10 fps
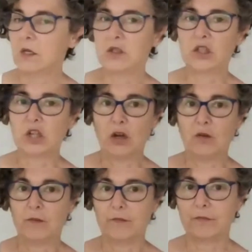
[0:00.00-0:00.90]
So
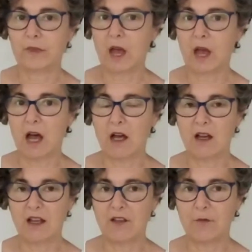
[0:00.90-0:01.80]

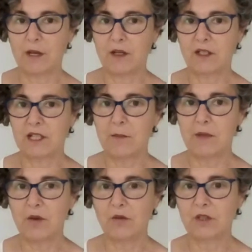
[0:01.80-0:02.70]
if we can see
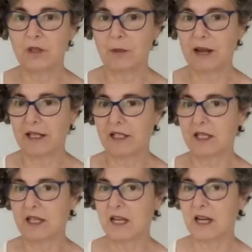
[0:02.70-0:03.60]
beyond the
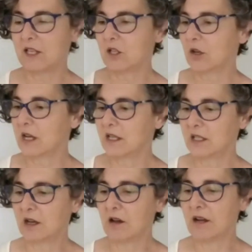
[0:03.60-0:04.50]
plastic, let's look
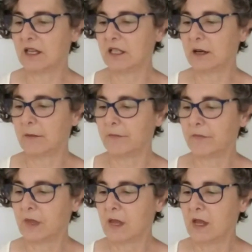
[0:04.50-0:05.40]
inside.
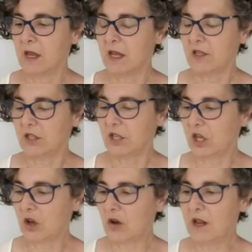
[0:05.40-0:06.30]
It
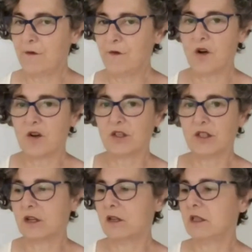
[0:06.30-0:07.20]
securely
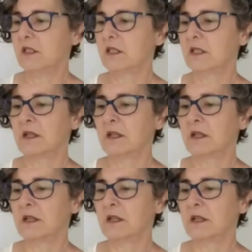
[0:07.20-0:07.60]
fastens,